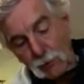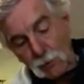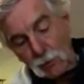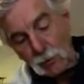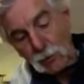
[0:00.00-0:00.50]

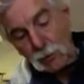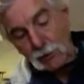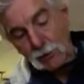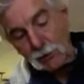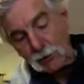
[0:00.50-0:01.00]

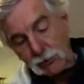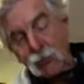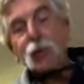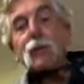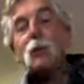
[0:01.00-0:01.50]

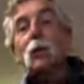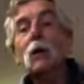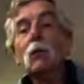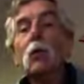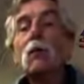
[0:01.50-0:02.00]
11271.
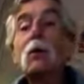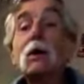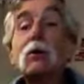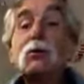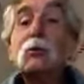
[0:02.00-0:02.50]

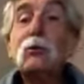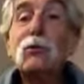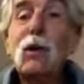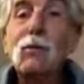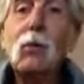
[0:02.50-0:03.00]

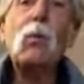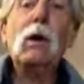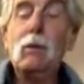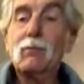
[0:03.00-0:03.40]
11271.